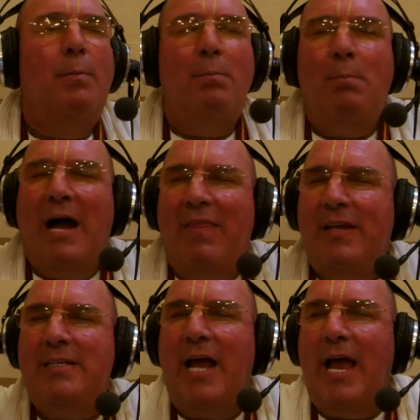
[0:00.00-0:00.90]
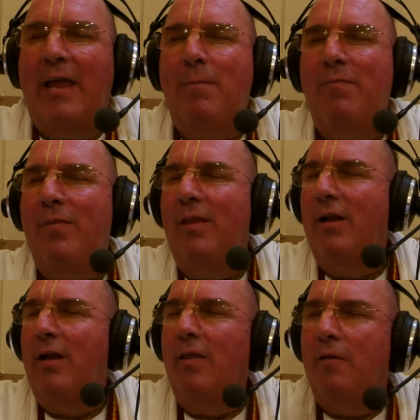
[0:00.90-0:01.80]
By the time
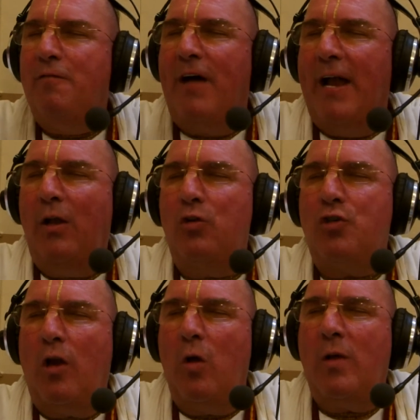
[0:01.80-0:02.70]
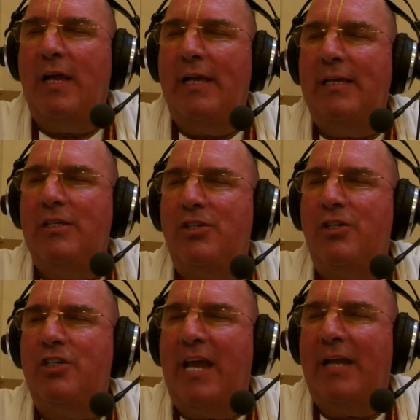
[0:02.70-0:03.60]
the final shloka is
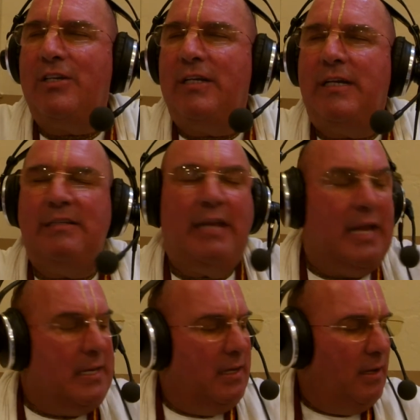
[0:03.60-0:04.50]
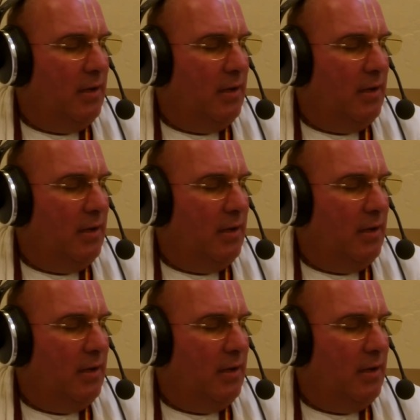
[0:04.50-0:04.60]
chanted, and then